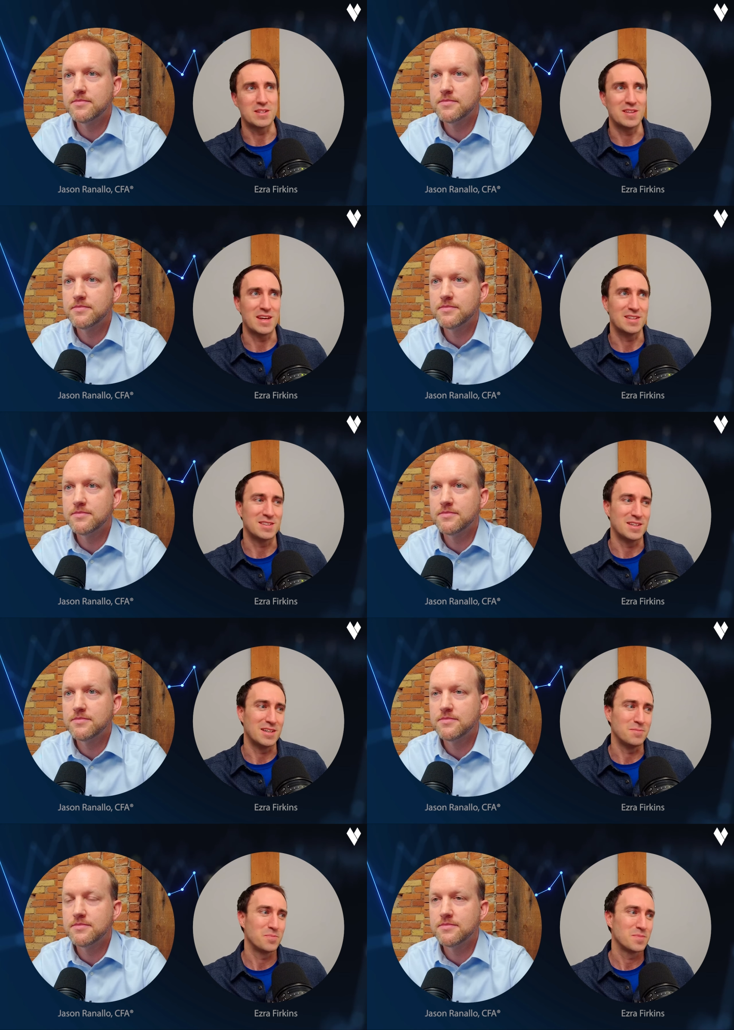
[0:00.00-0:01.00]
Speaker 1: back to that
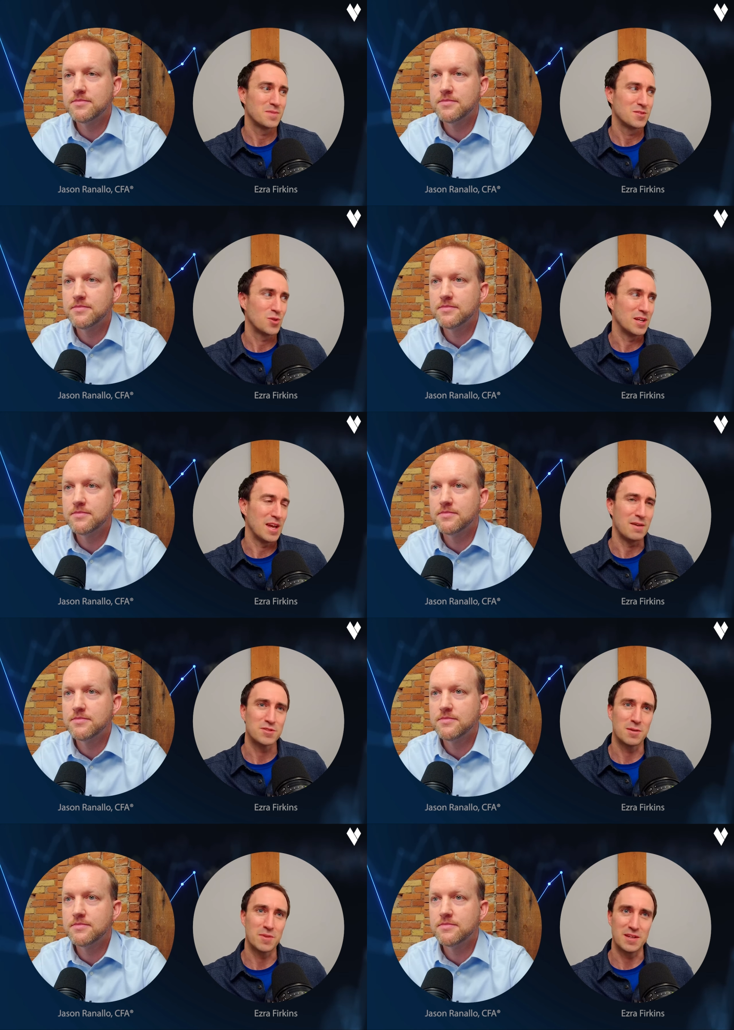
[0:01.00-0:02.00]
uh, trying to have
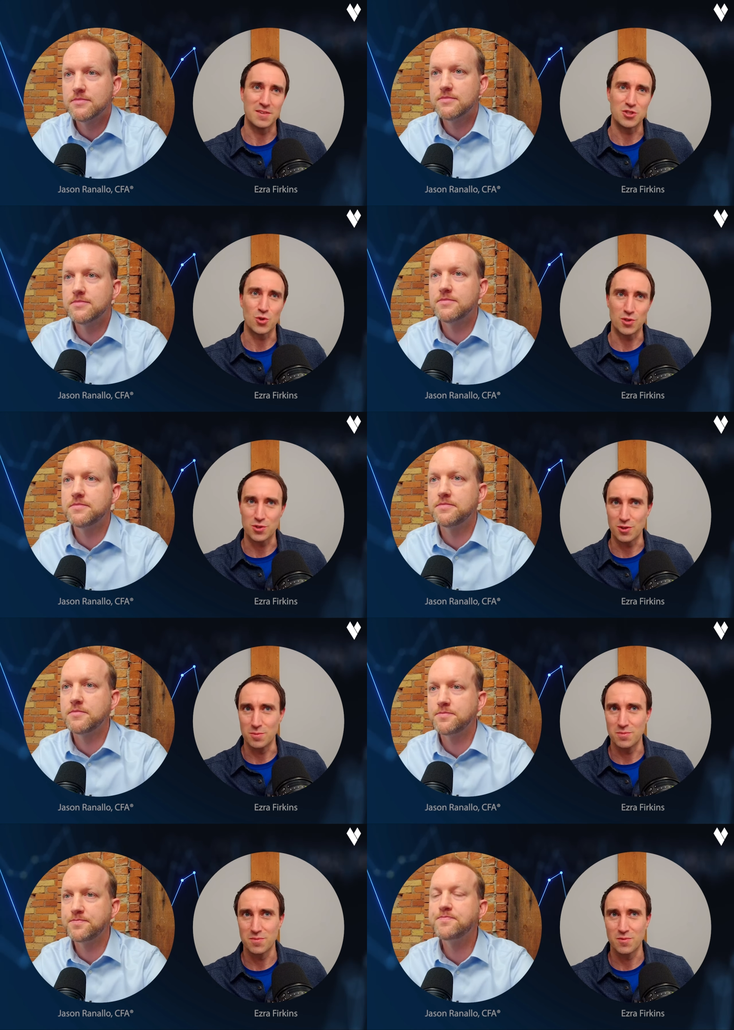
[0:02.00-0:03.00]
something in the short
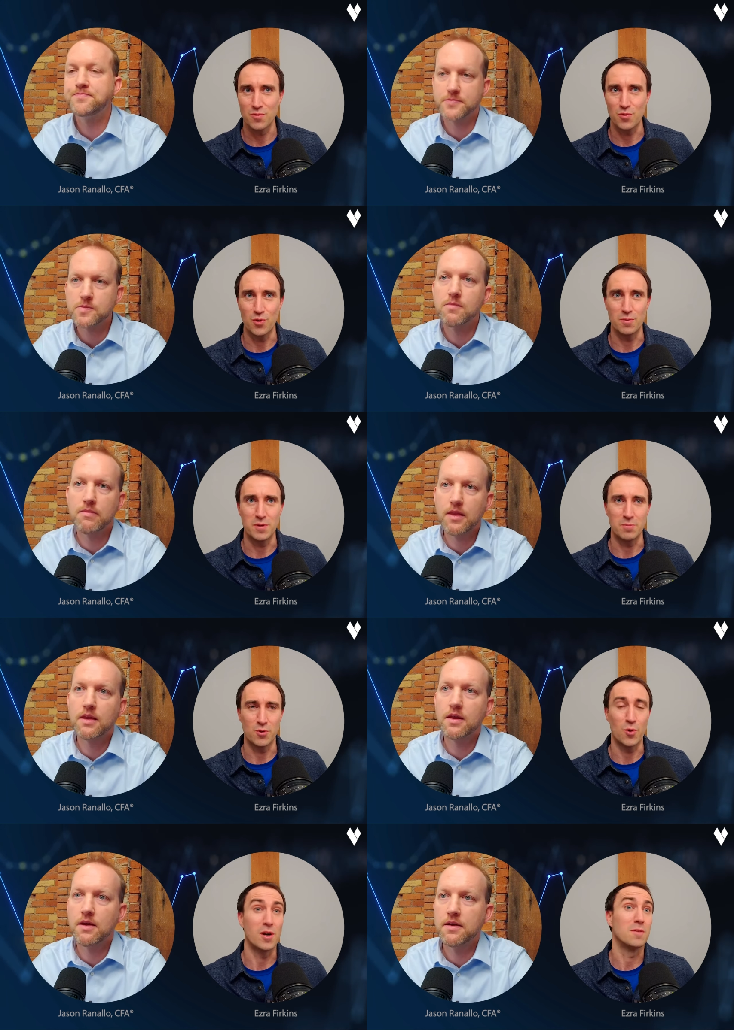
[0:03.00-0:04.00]
term for
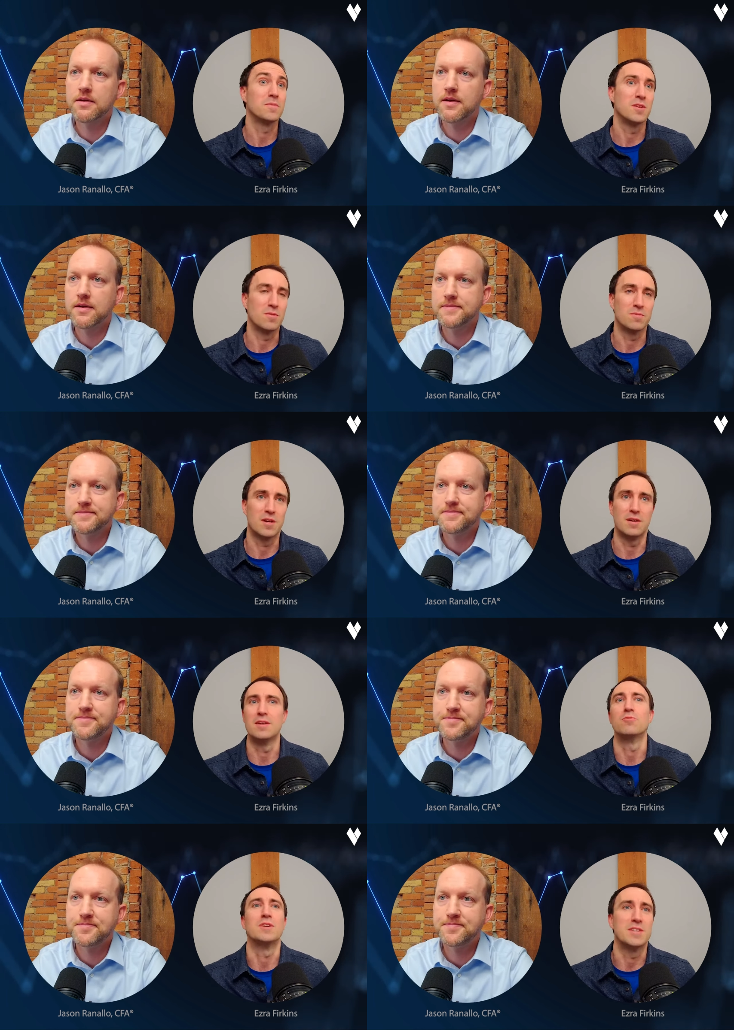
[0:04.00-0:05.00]
people who are you know uh,
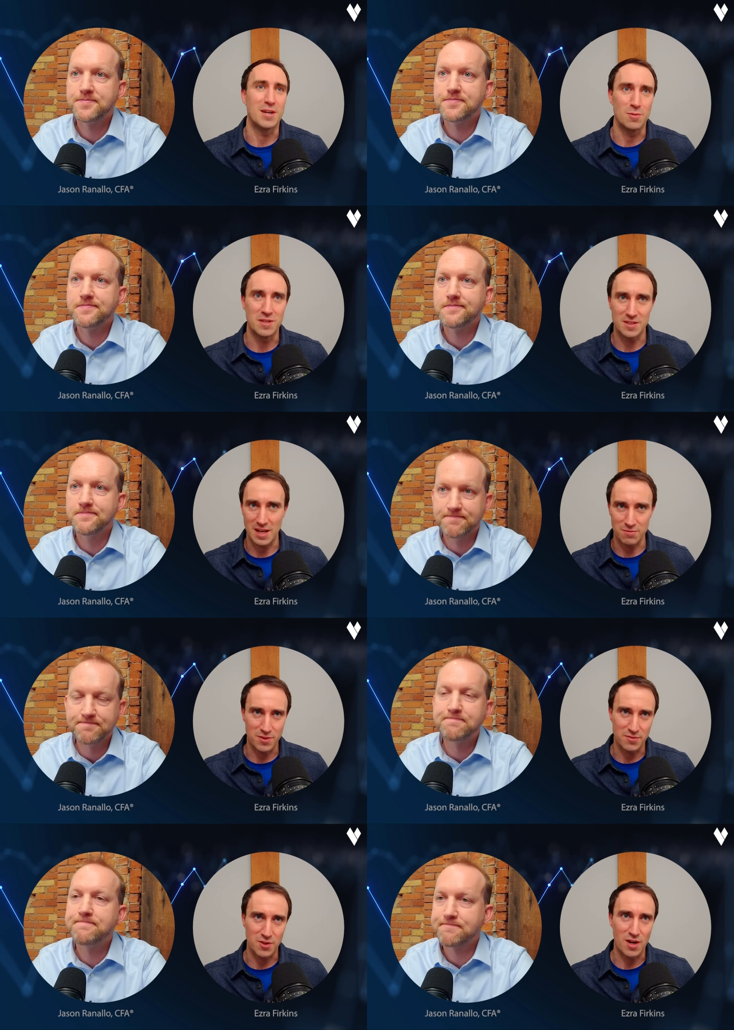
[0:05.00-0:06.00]
in retirement, kind of
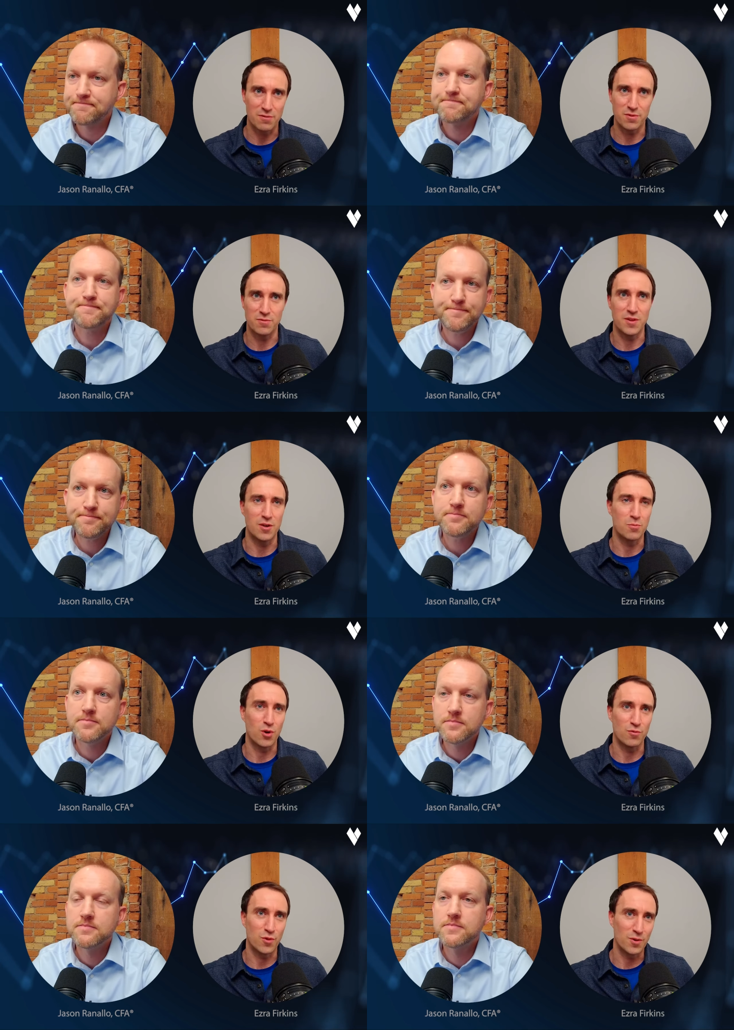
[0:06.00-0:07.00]
mm living off of their
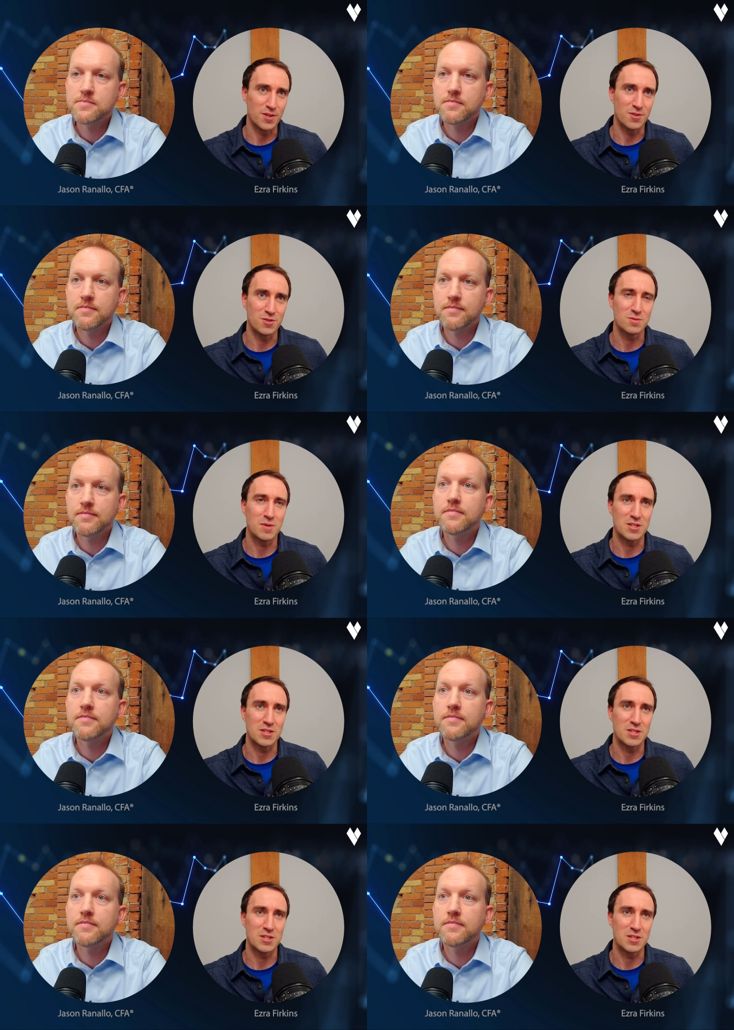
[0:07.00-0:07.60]
portfolios.